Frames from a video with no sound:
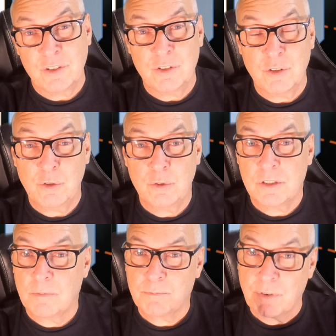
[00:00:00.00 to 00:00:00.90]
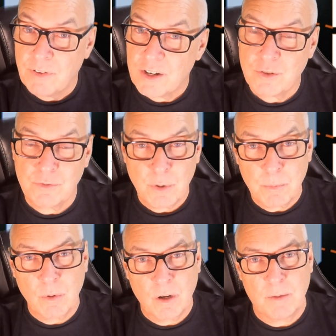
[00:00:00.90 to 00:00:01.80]
to do some professional
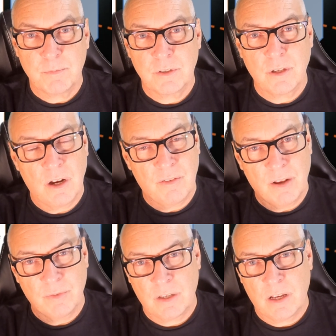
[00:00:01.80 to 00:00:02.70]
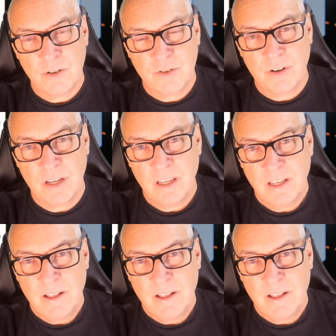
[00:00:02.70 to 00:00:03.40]
football clubs around the country,